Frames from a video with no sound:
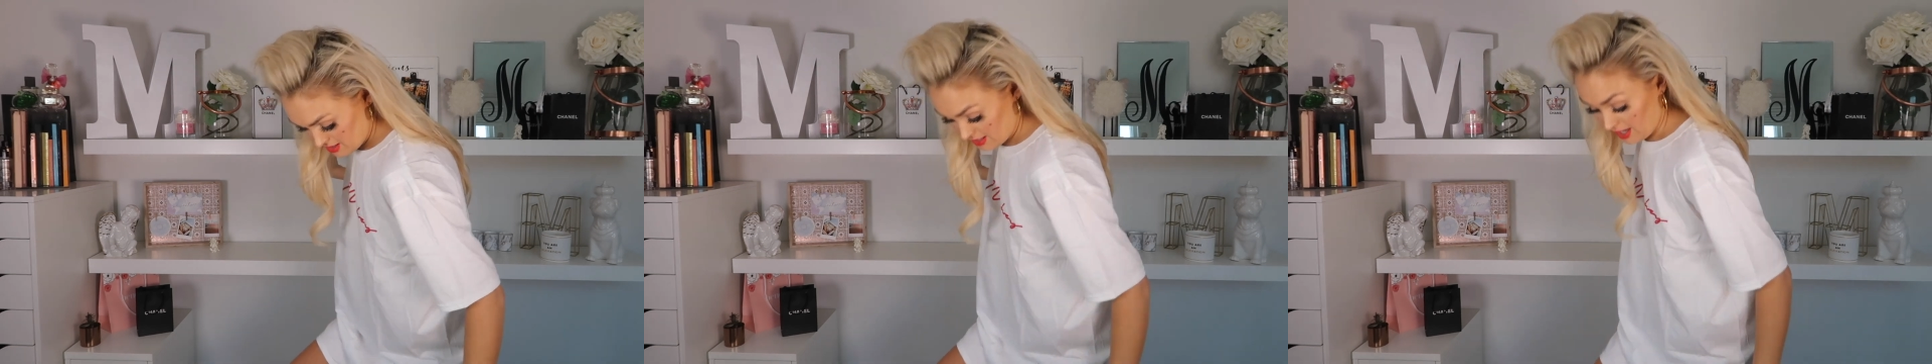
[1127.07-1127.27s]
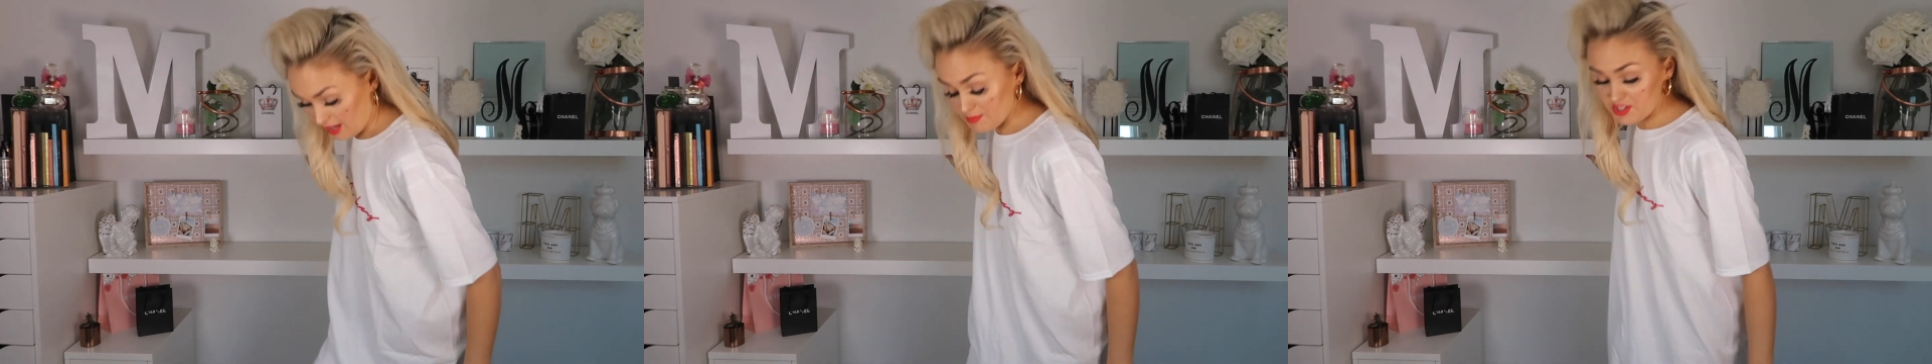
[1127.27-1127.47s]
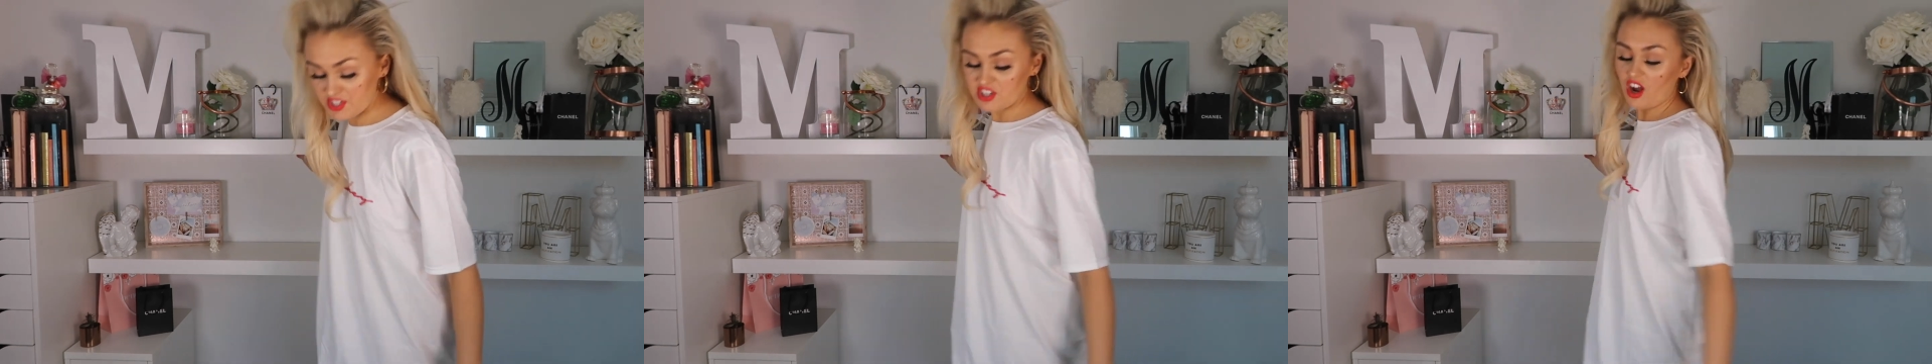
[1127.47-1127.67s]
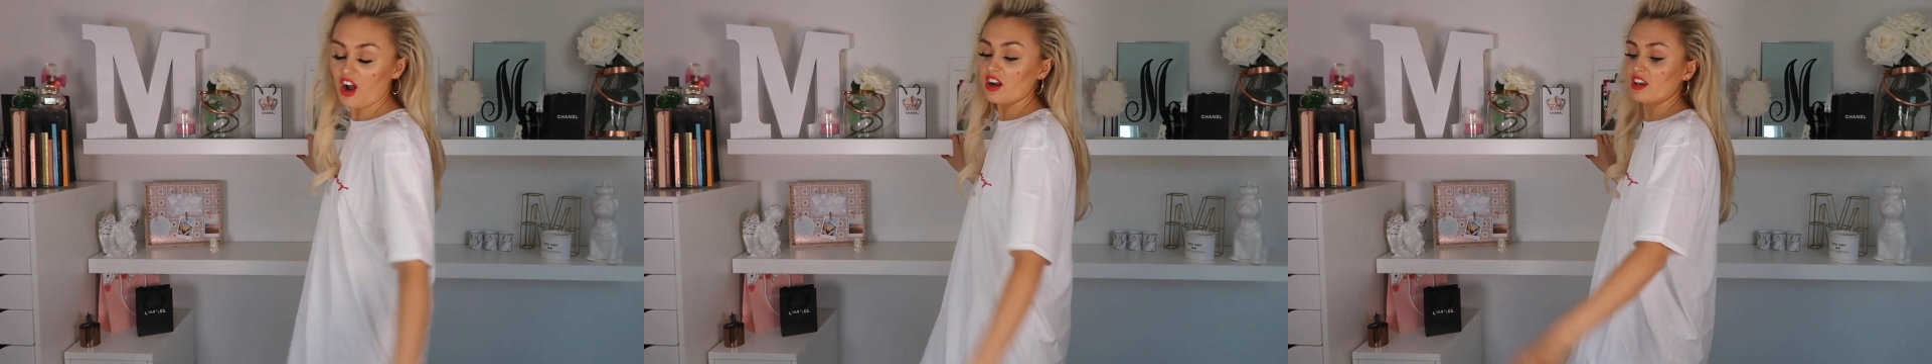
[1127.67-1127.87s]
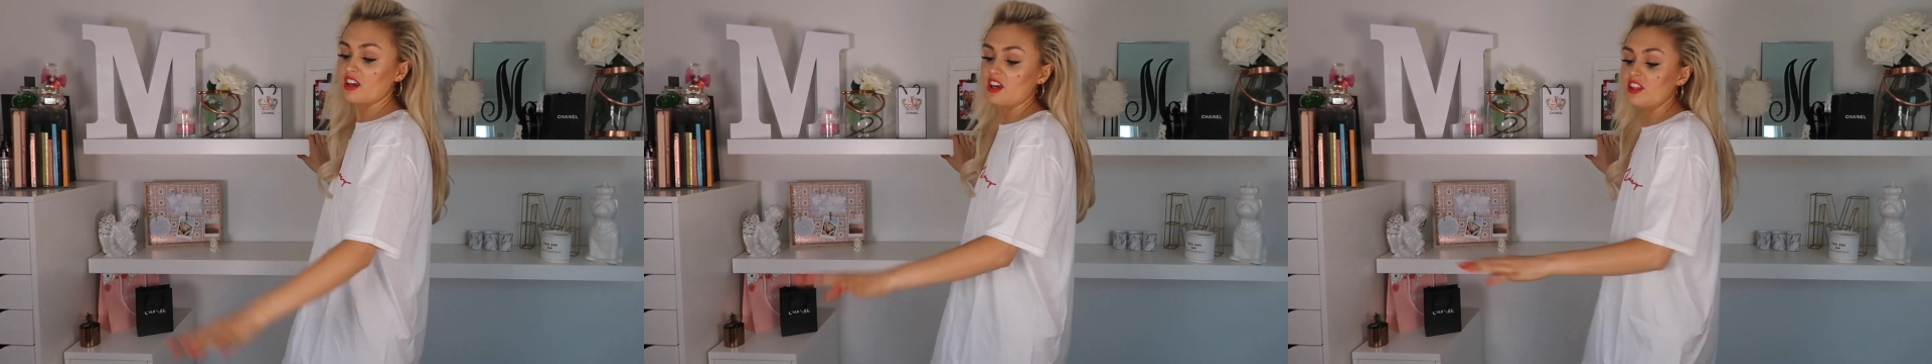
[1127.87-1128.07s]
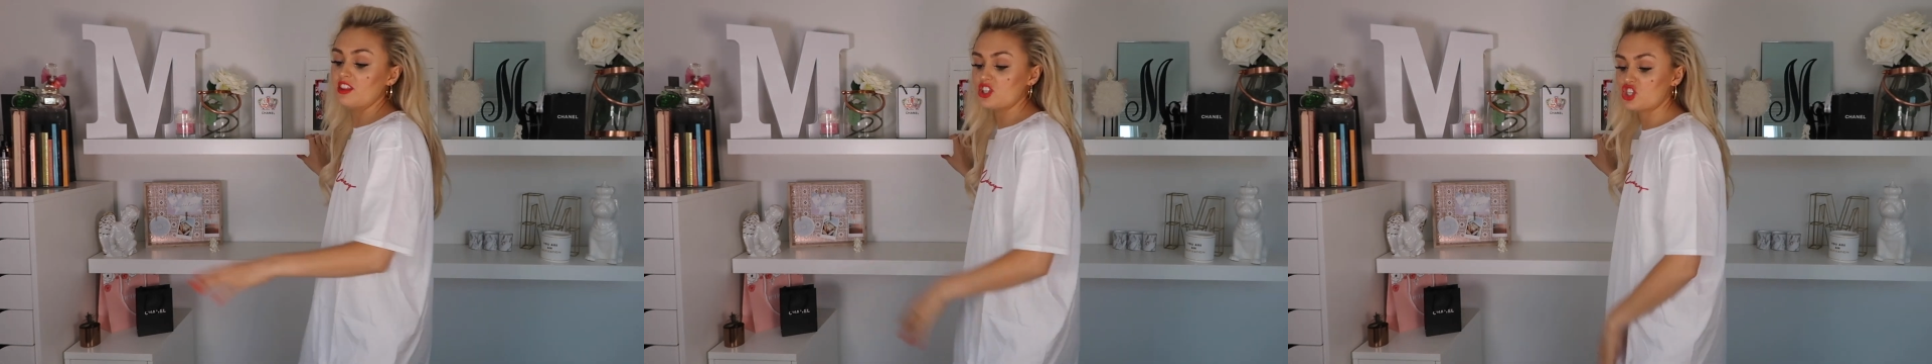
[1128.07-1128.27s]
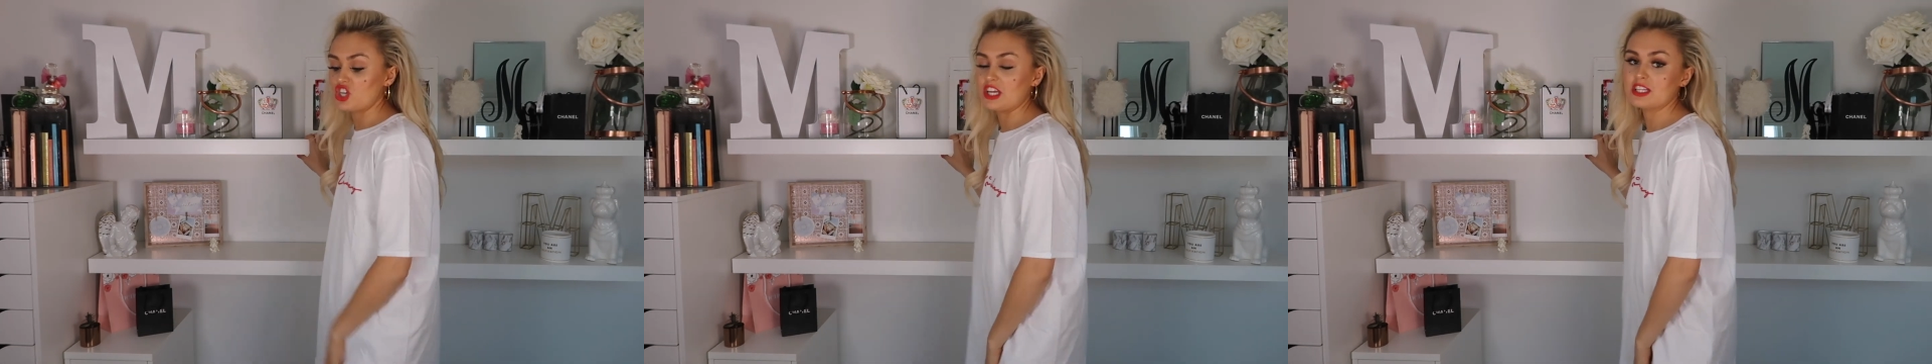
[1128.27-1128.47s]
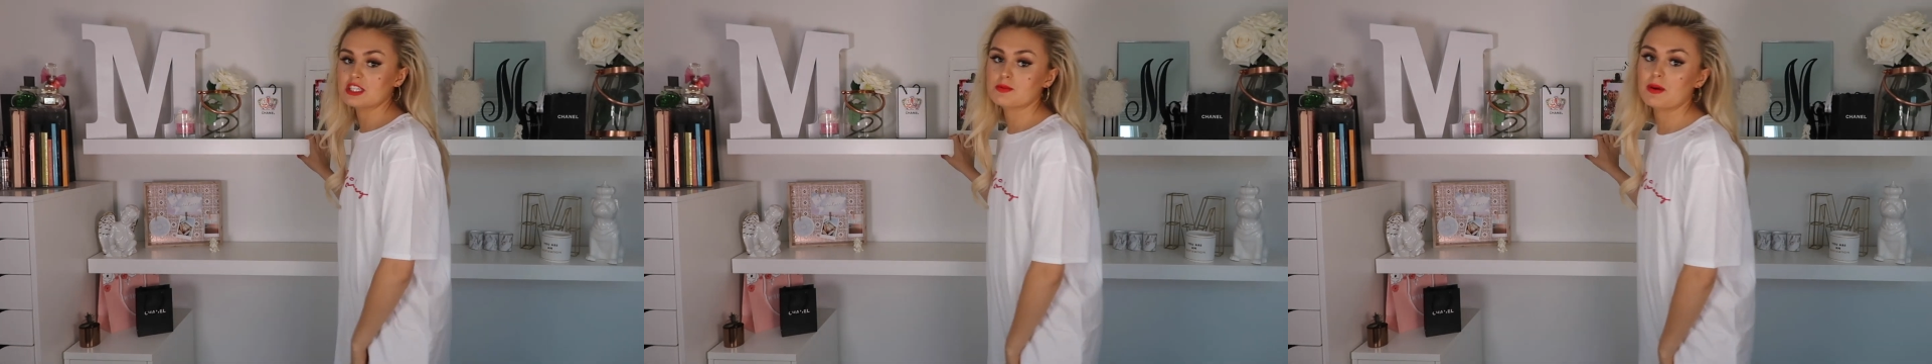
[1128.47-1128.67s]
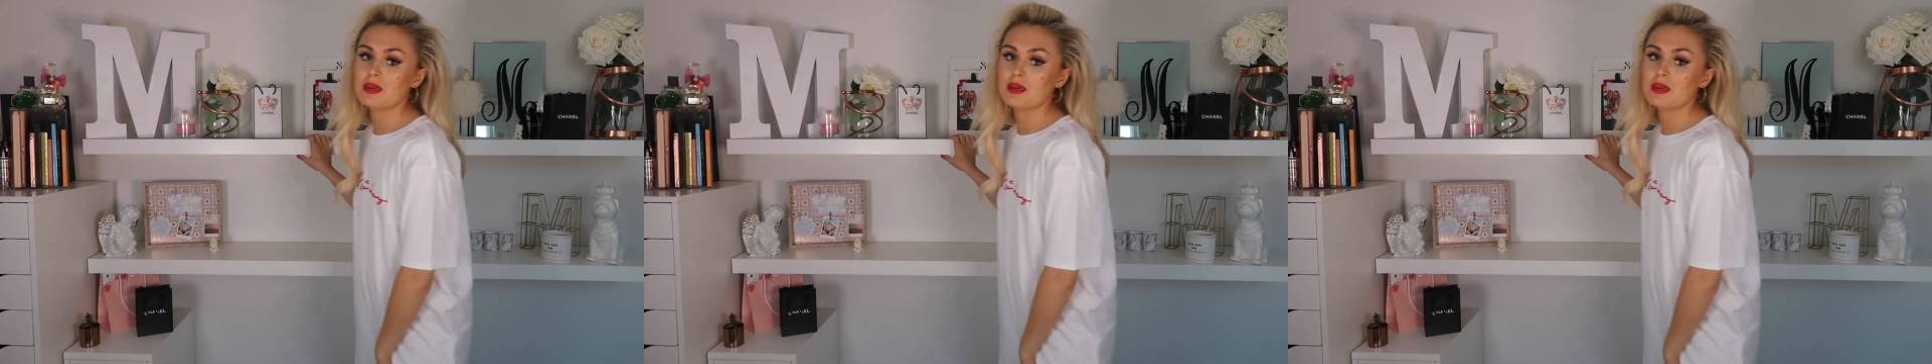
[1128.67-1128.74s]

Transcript: Okay, I'm stuck in the jeans,